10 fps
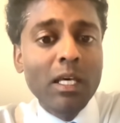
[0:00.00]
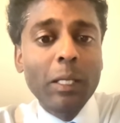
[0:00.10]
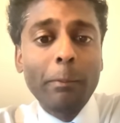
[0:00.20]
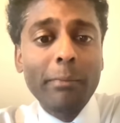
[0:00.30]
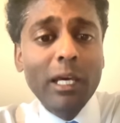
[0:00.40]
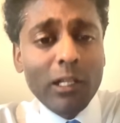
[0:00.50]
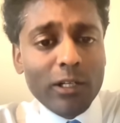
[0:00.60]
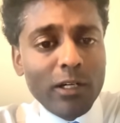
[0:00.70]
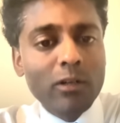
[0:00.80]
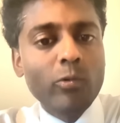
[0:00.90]

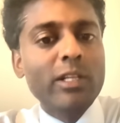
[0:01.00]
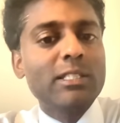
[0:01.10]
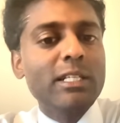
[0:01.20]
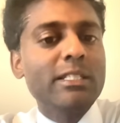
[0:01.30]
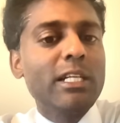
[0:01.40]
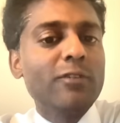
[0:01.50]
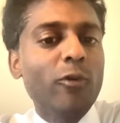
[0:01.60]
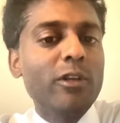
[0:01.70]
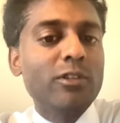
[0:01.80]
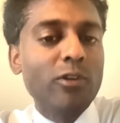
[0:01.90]
Miller went 6 innings, 4
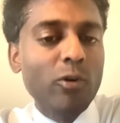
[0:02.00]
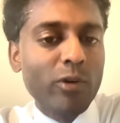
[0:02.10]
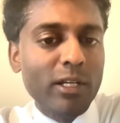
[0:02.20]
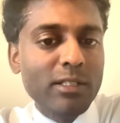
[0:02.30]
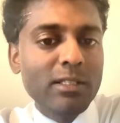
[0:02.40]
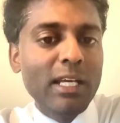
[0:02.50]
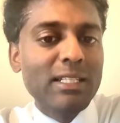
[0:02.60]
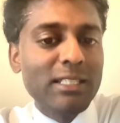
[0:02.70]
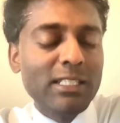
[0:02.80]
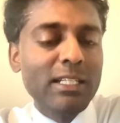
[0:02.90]
hits and no runs, and
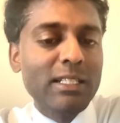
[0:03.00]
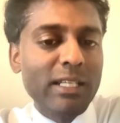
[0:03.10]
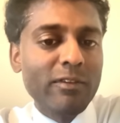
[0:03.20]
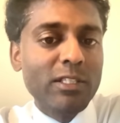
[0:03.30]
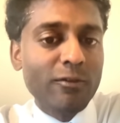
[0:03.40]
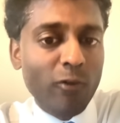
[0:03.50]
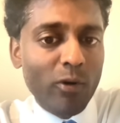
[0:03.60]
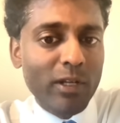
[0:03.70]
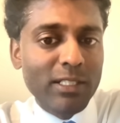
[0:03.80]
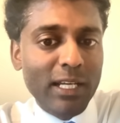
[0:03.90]
6 innings, 7 hits and 4
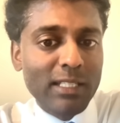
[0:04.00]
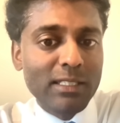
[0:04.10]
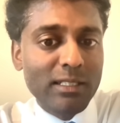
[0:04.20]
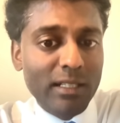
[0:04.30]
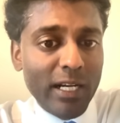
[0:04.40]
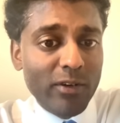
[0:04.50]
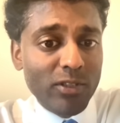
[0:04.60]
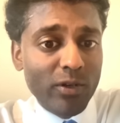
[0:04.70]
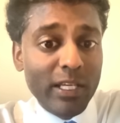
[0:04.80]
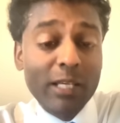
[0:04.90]
runs against
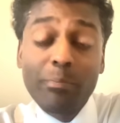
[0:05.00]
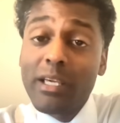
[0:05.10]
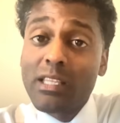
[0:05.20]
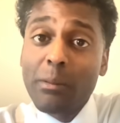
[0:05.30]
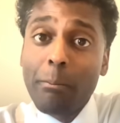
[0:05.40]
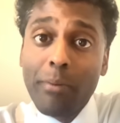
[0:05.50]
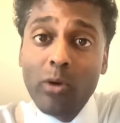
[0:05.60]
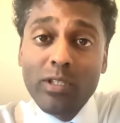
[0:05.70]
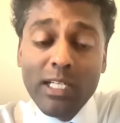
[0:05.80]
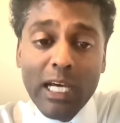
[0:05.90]
Arizona. He beat them
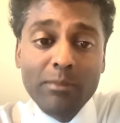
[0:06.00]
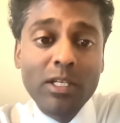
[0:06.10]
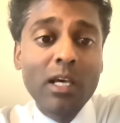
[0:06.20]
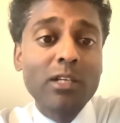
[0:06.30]
both times.